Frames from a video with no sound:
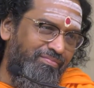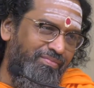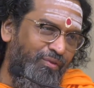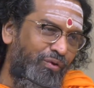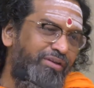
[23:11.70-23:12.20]

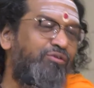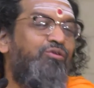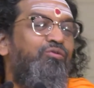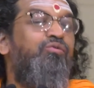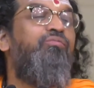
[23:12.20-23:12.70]
Why
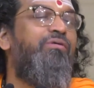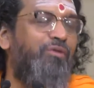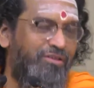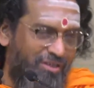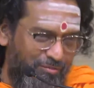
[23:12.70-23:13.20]
should you
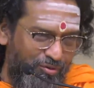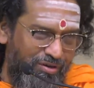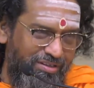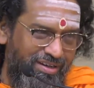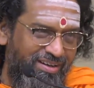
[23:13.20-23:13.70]
bother
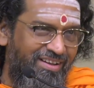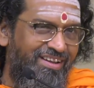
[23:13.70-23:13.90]
about that?